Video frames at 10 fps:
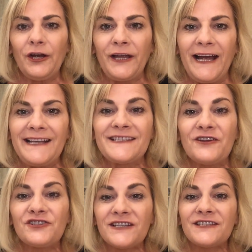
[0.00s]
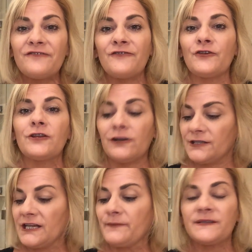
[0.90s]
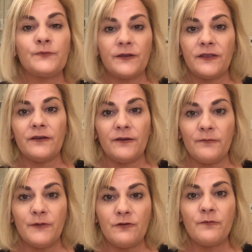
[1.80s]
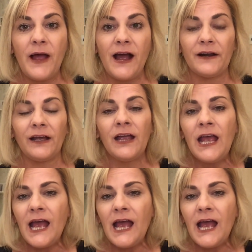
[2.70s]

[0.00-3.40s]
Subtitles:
Okay, so just a few little tips with the mineral powder.